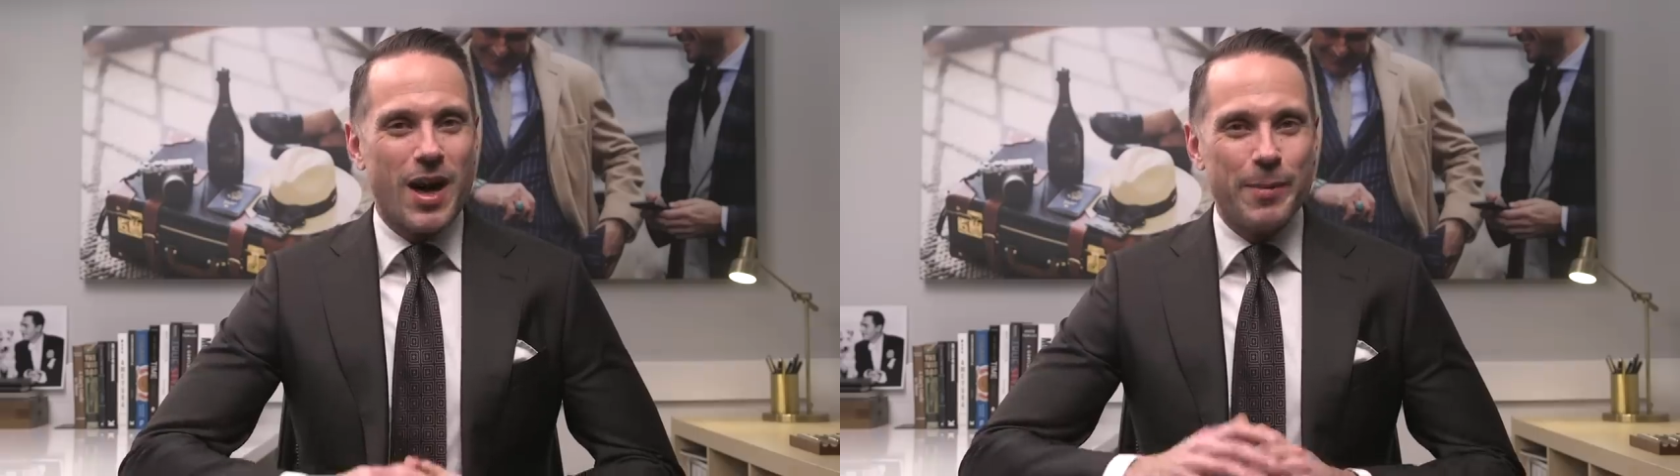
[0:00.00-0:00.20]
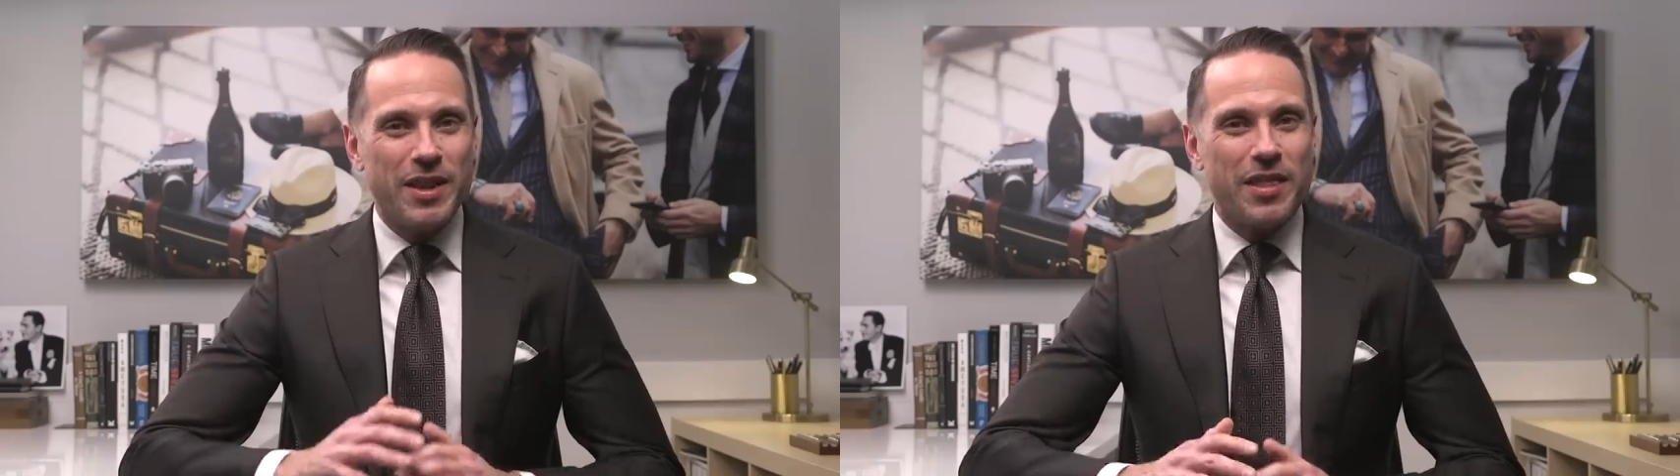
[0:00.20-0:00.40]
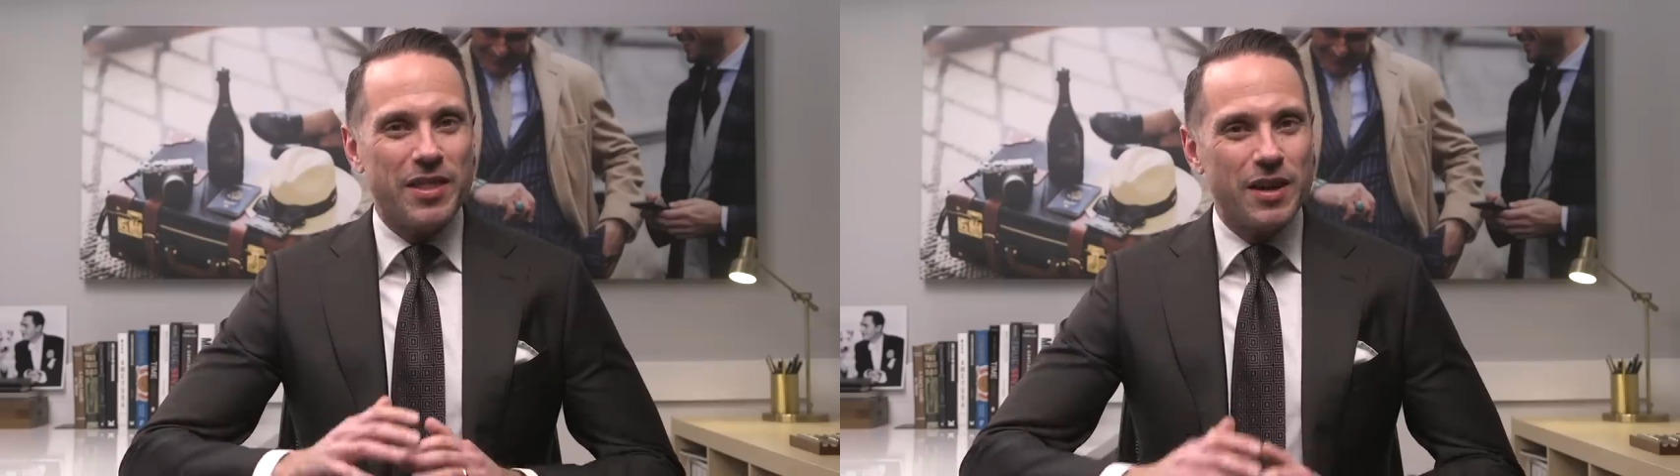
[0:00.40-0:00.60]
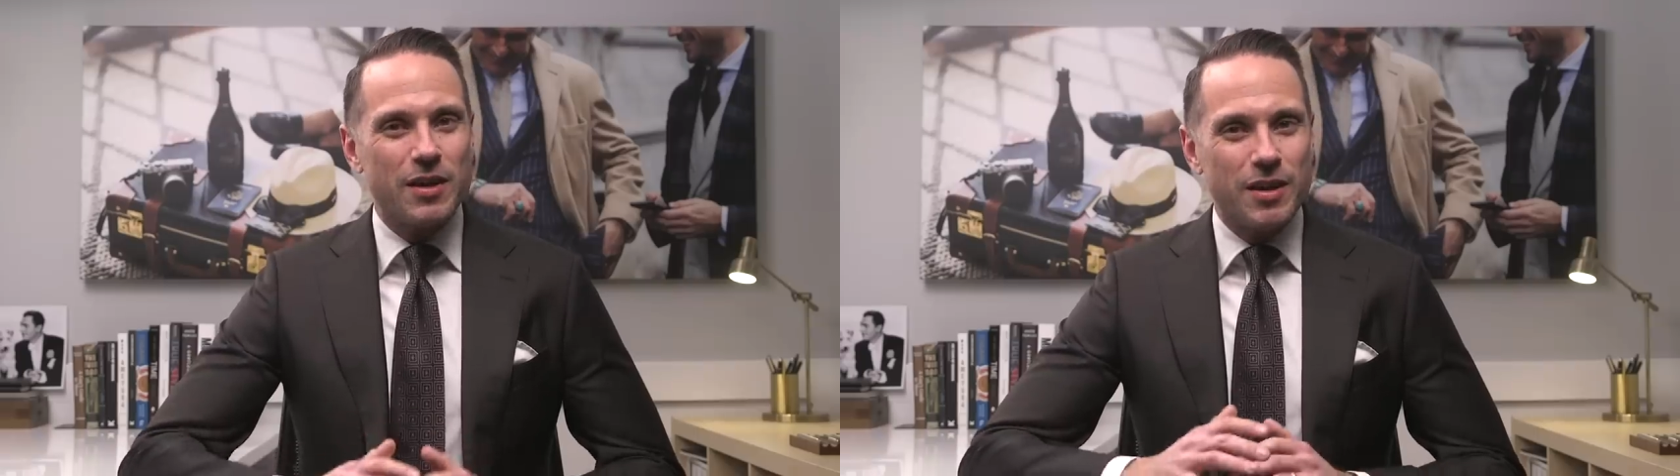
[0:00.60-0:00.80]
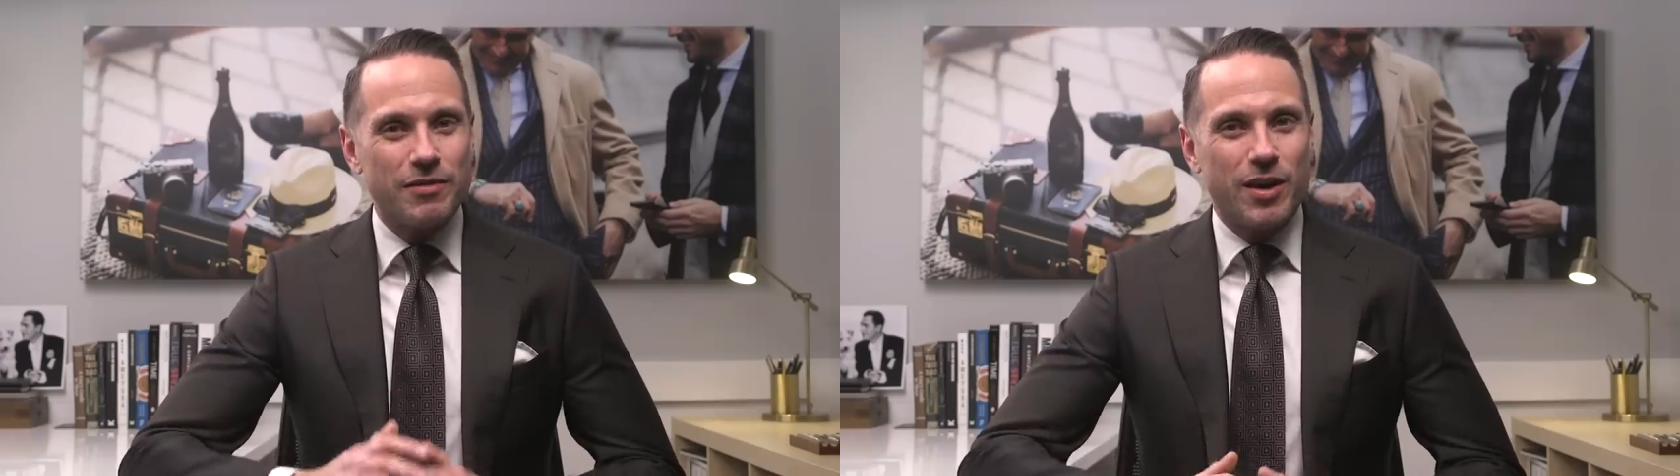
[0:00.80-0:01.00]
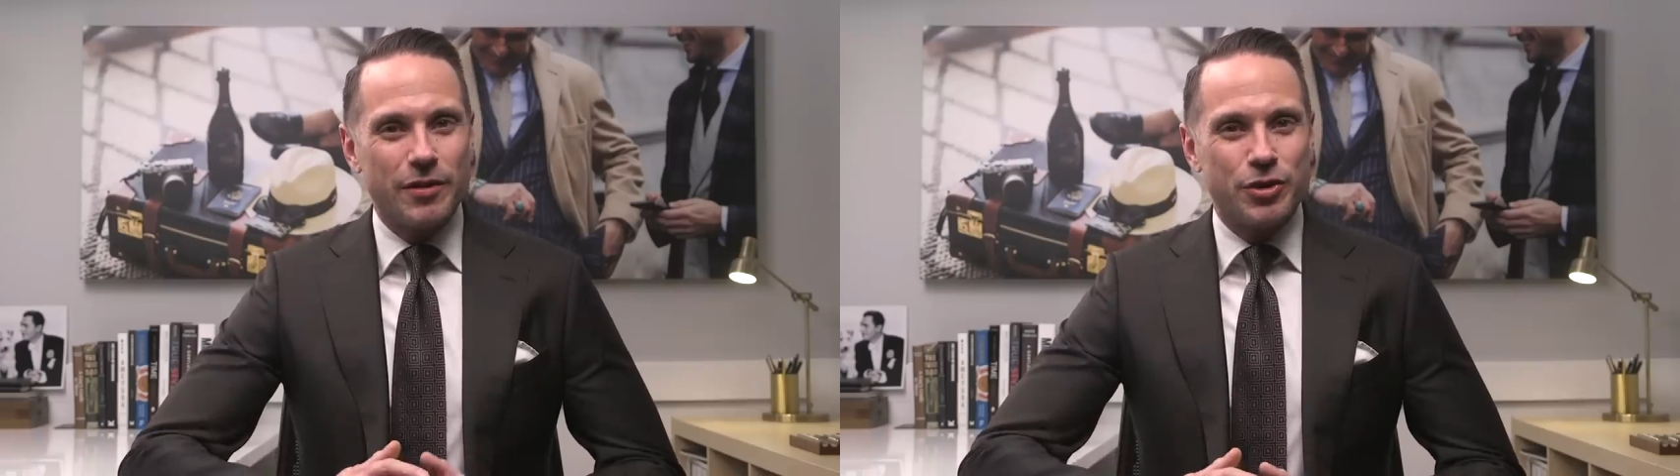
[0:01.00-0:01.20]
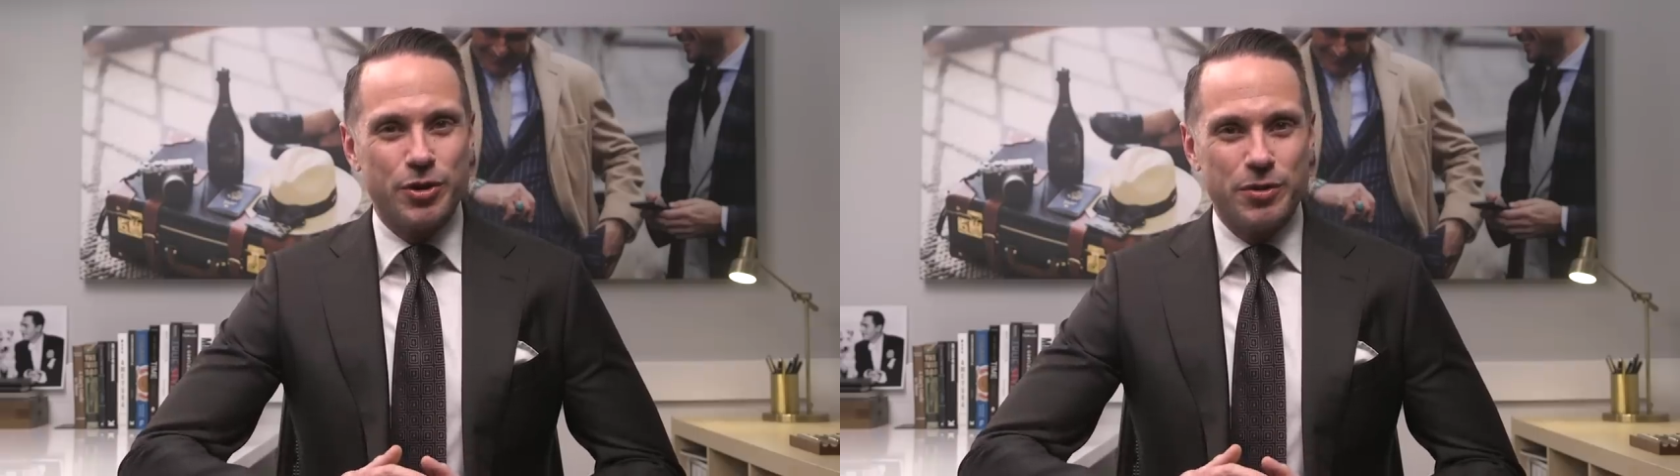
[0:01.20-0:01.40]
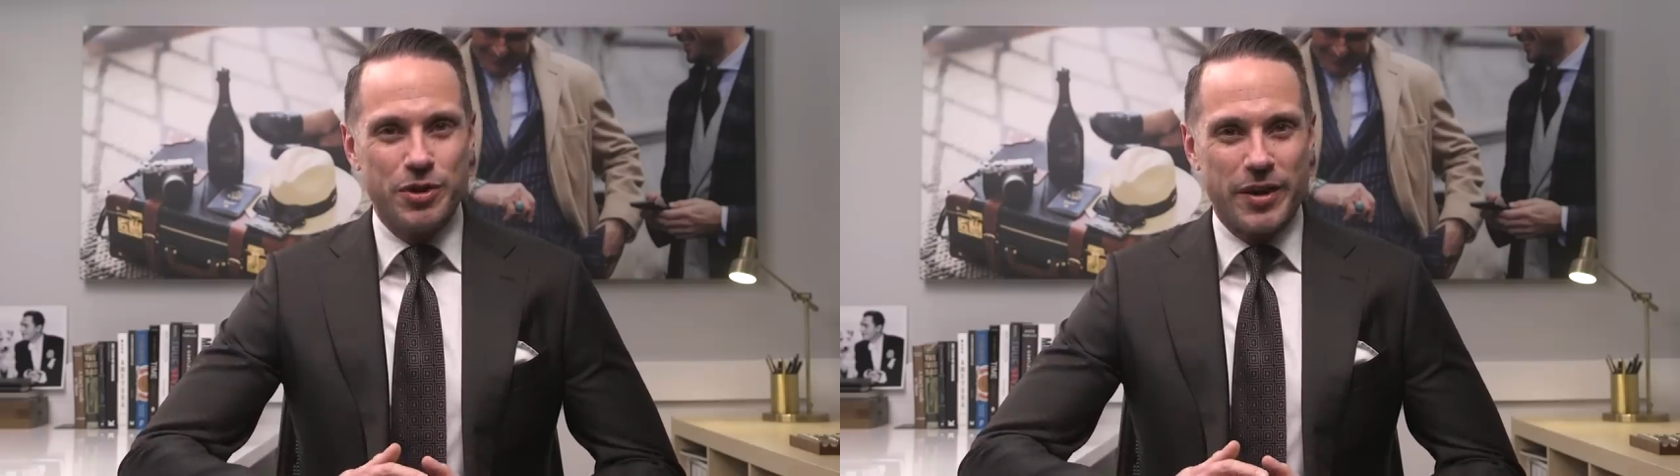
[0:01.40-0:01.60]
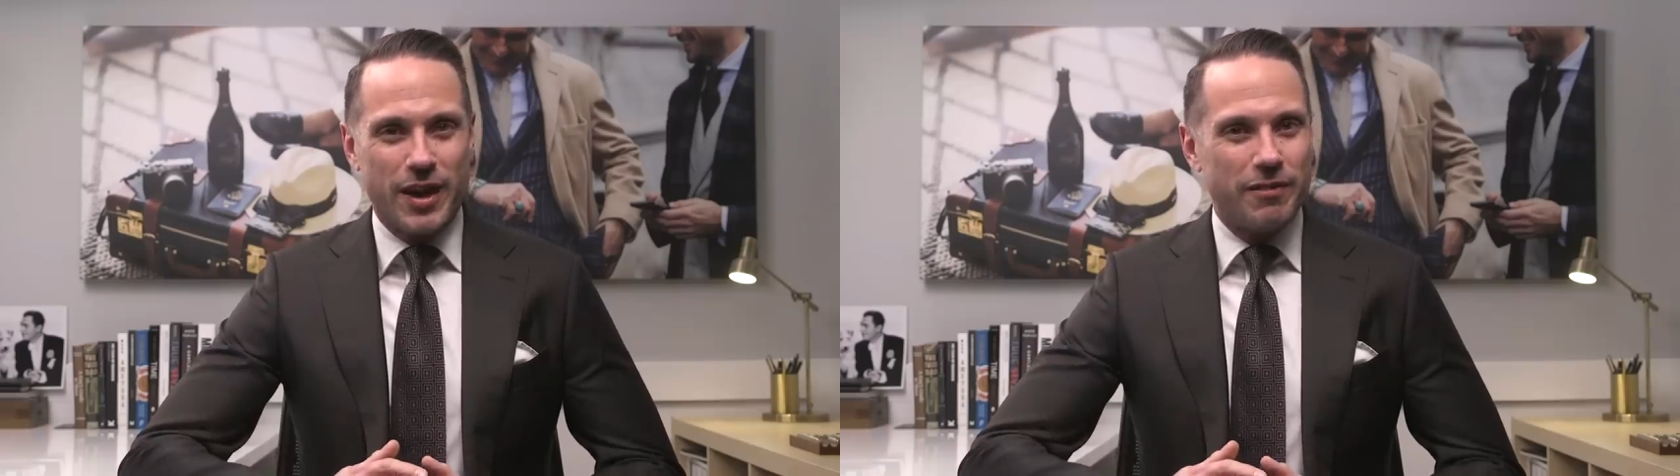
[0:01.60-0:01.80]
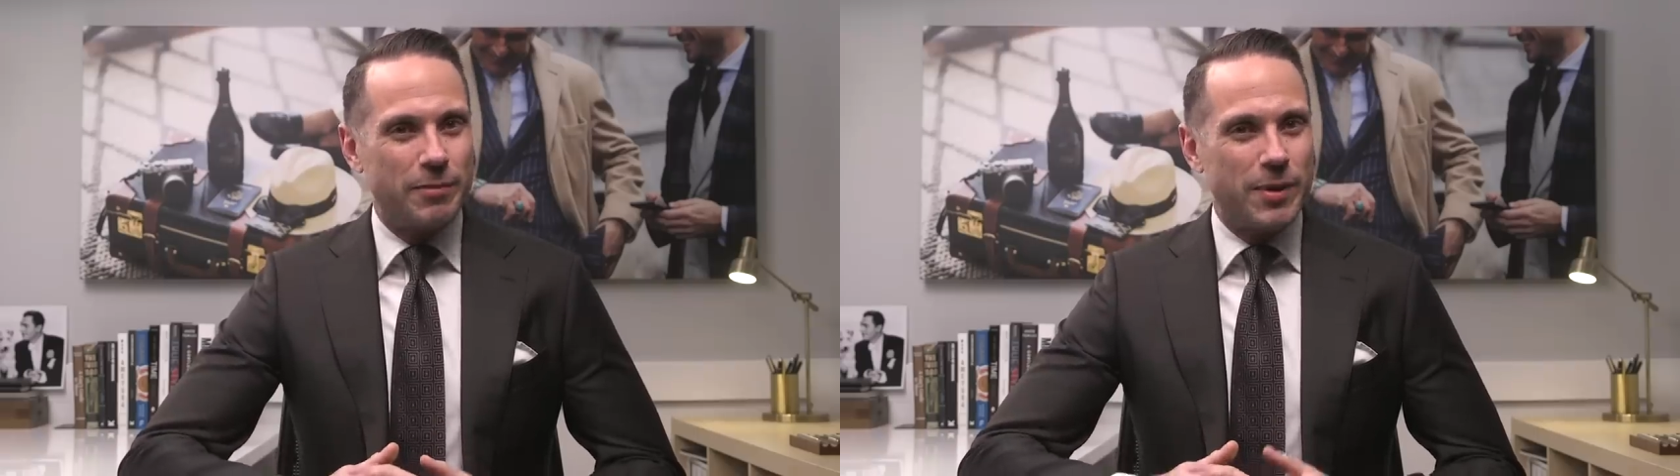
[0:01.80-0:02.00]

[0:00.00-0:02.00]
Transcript: I mean, think of all the shoes you have,